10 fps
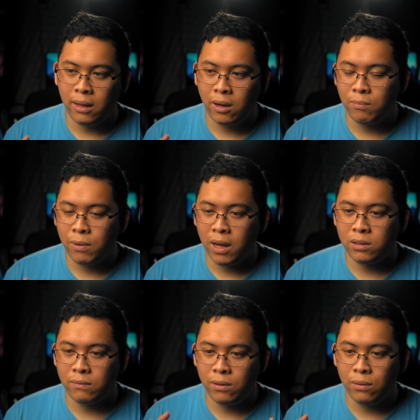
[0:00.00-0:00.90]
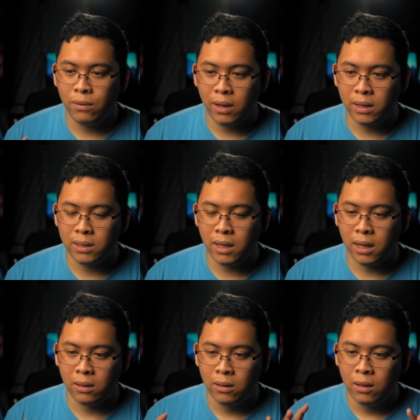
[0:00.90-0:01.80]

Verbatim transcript: they comprise of the two things that